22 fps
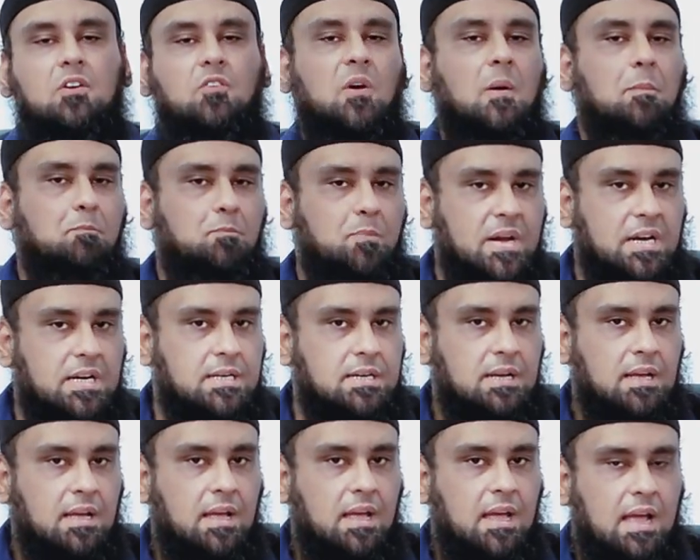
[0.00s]

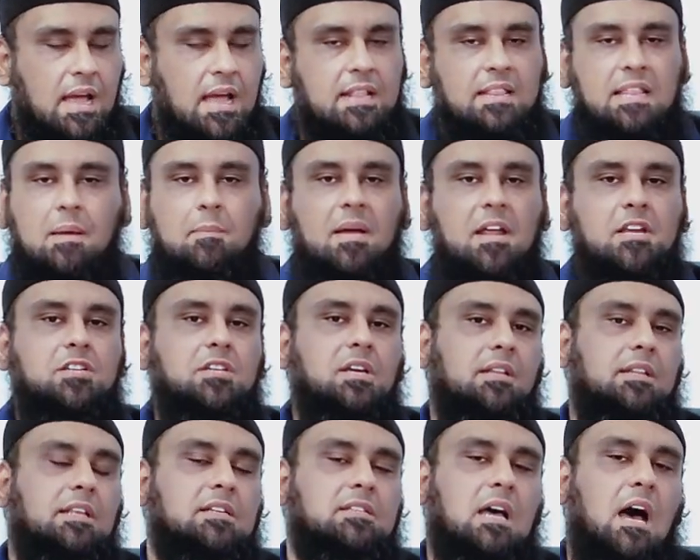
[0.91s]
Trumpet. And they
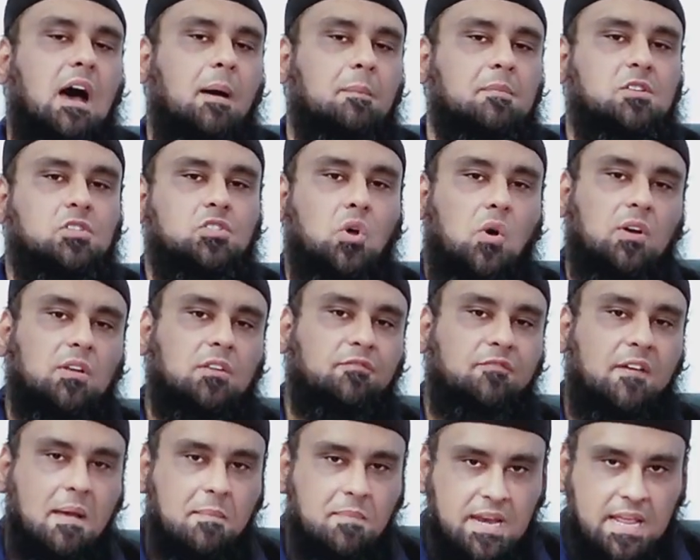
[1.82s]
mentioned this Armstrong's
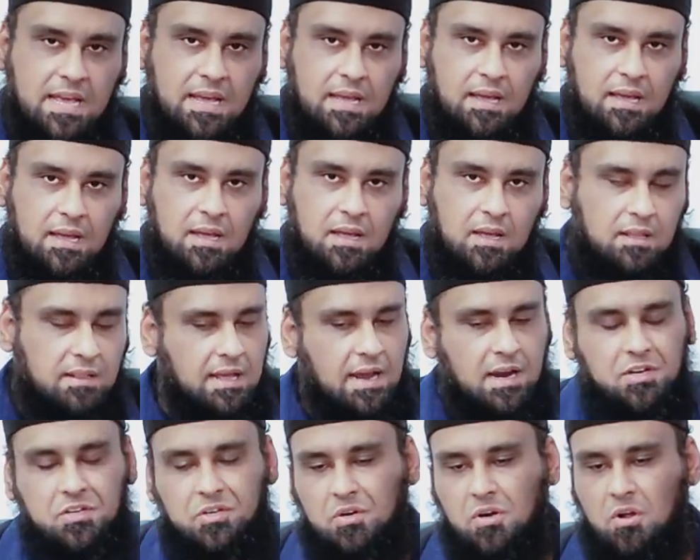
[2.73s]
family.
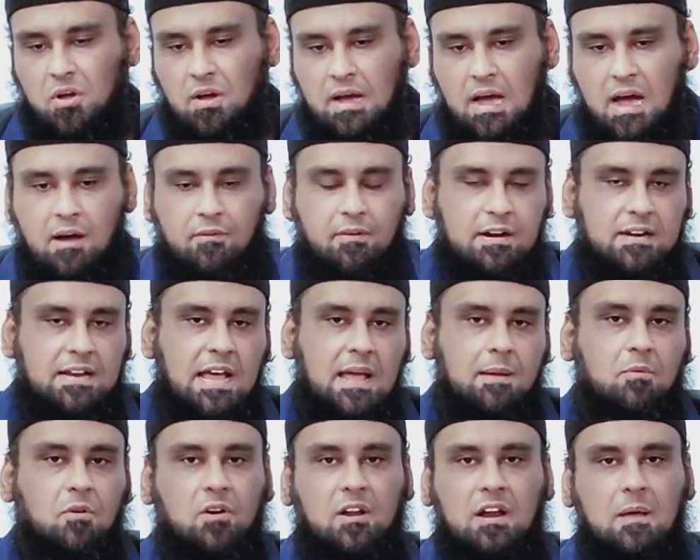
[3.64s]
That, you know, our
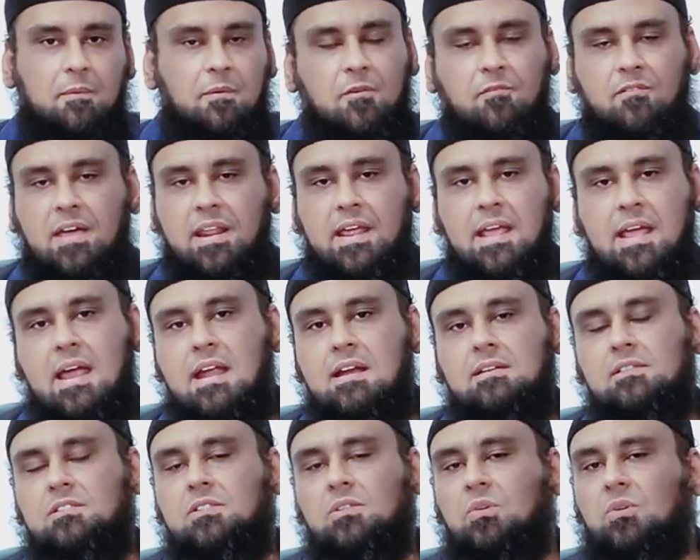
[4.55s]
time gonna be very
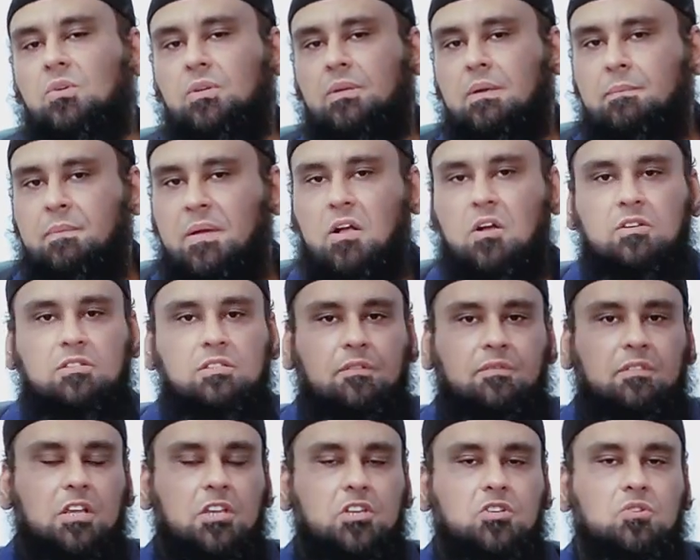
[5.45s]
end soon because
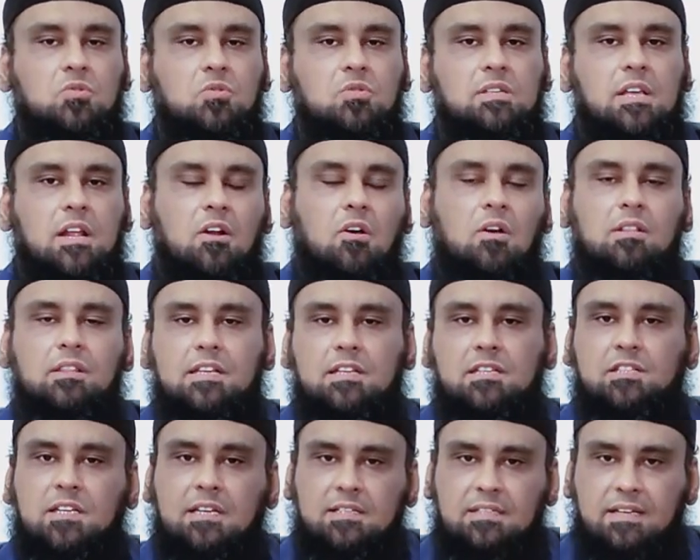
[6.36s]
of the Jews and all
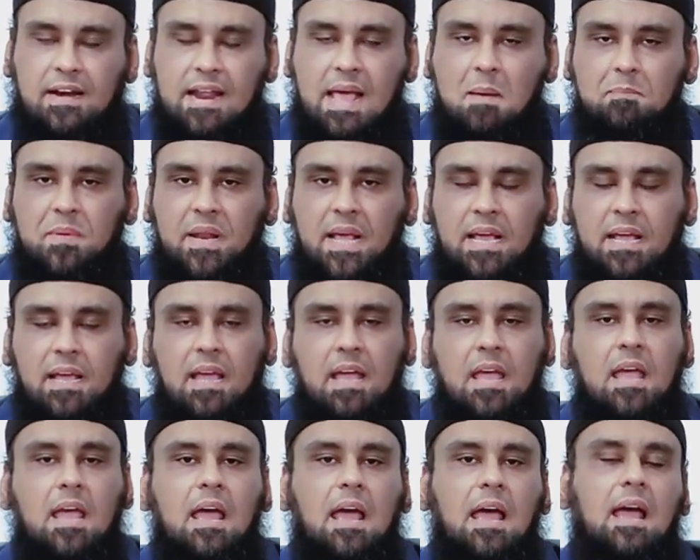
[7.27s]
these things are happening.
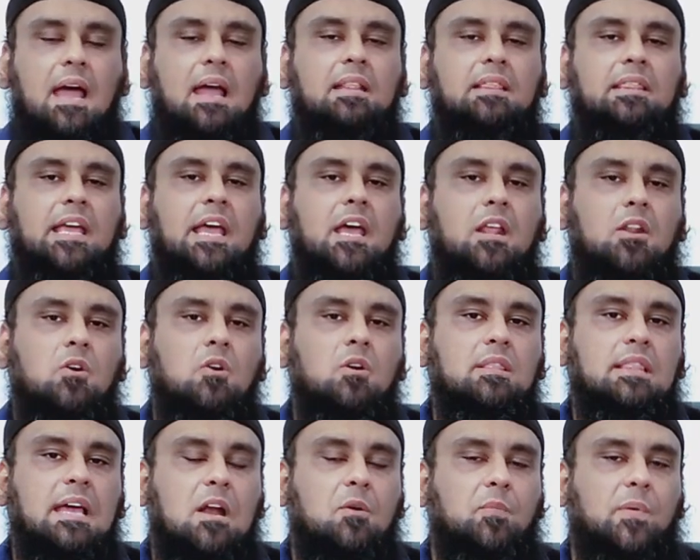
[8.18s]
And they
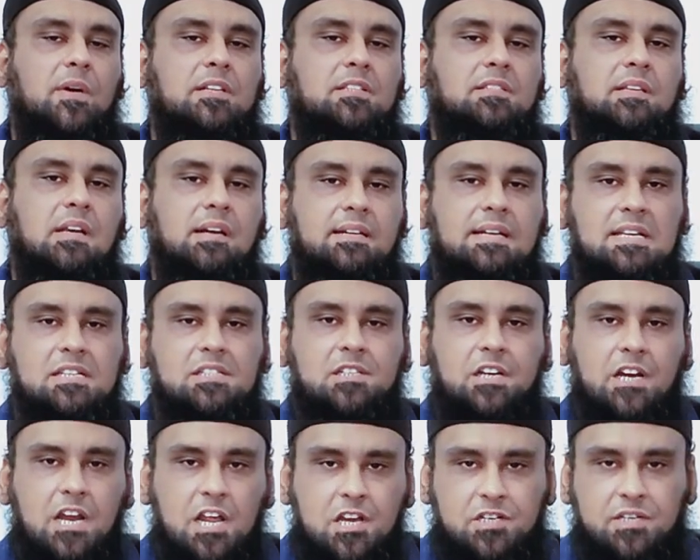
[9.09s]
know that what's their
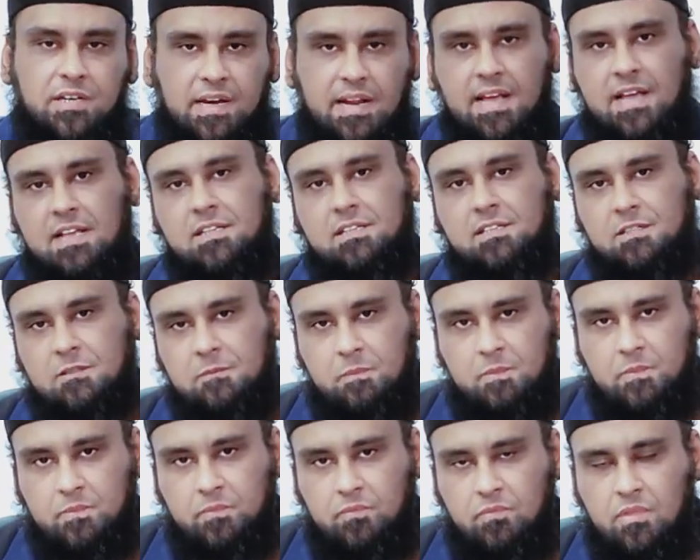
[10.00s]
destination
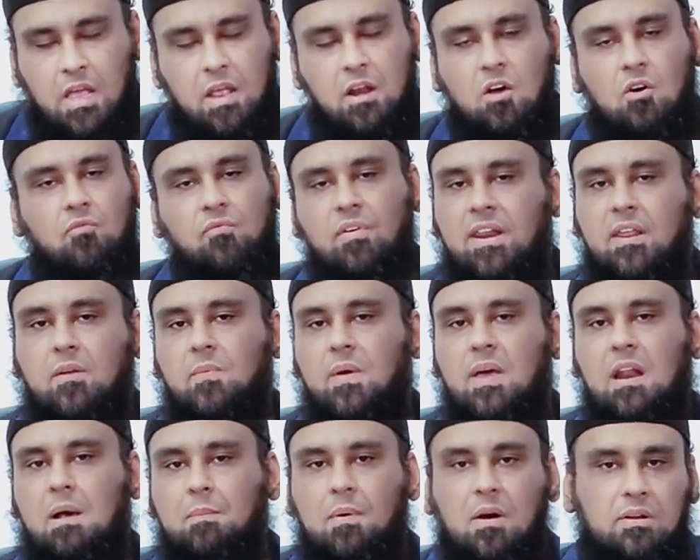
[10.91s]
is. They know very
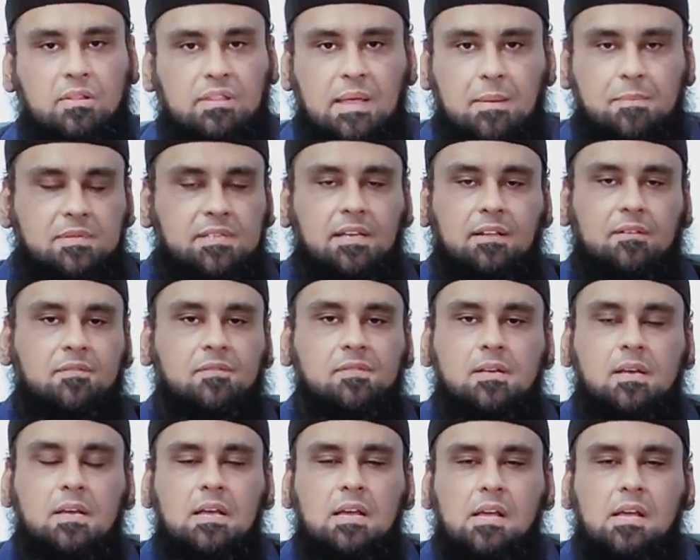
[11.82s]
well about themselves.